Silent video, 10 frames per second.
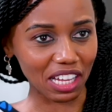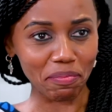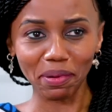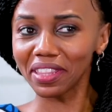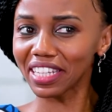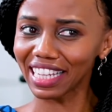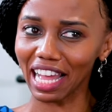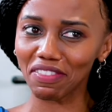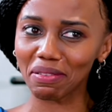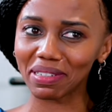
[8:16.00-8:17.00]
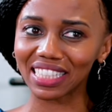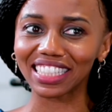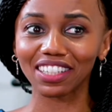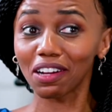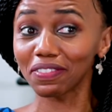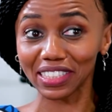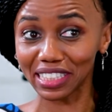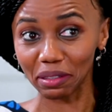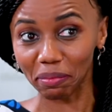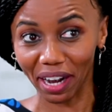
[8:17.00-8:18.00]
and both in government and
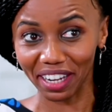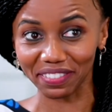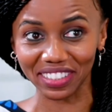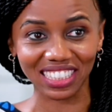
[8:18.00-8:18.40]
obviously private.